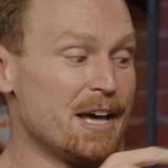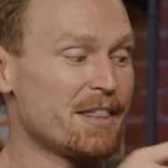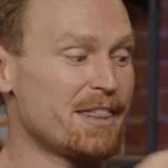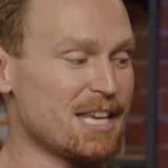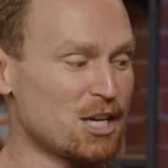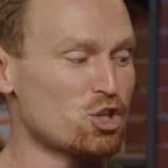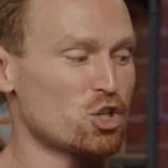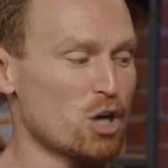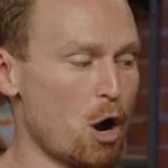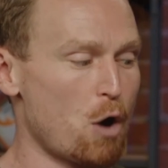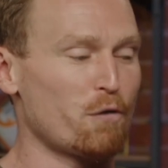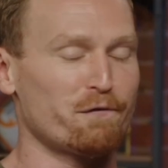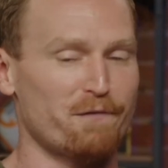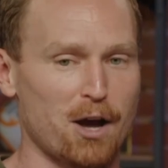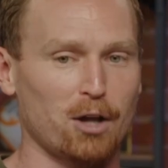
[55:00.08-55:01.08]
This show
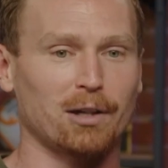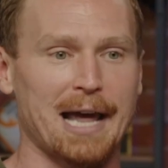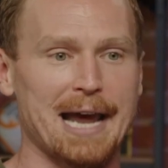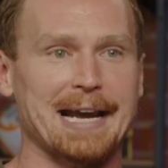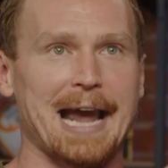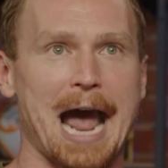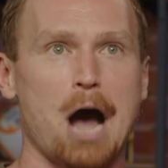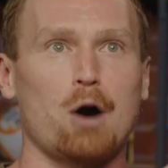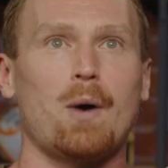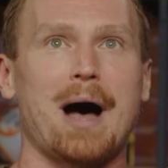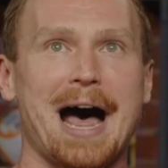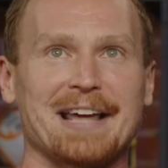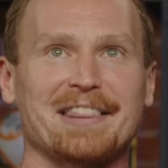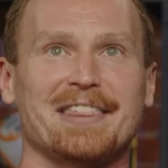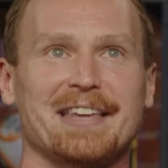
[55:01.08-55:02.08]
felt like how
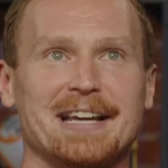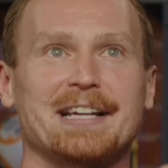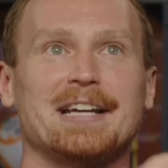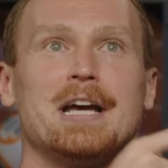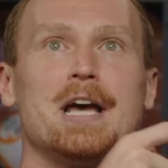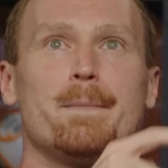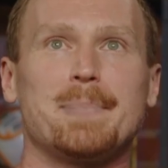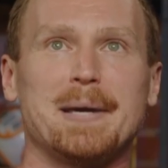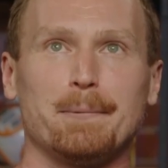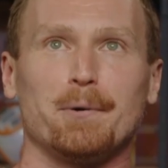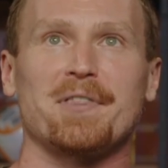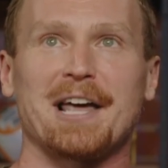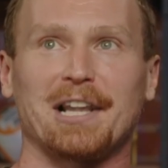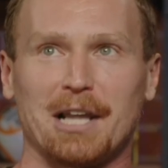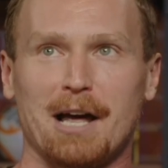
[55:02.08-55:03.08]
I think people
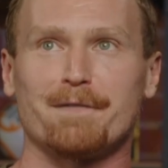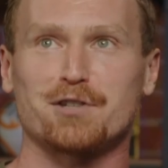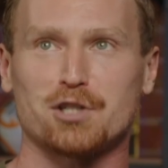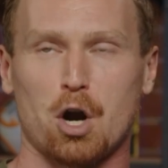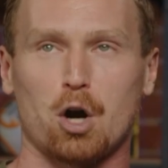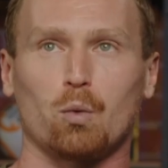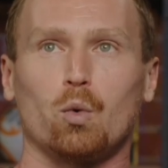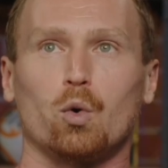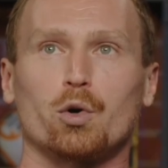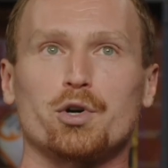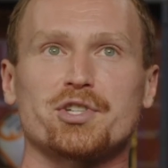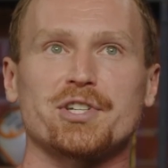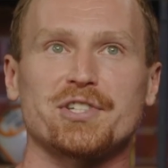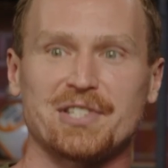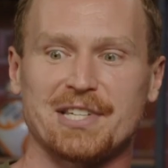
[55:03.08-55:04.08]
that love Star
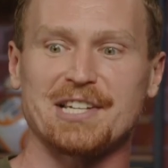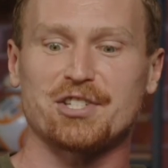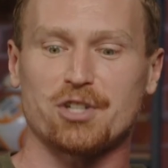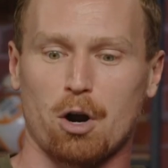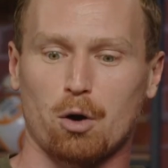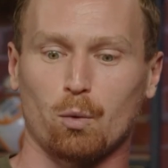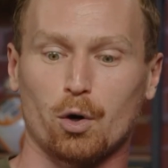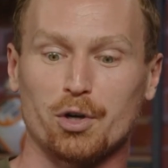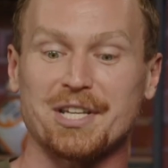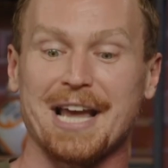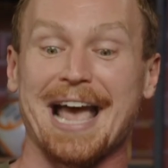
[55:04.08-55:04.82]
Wars see Star Wars,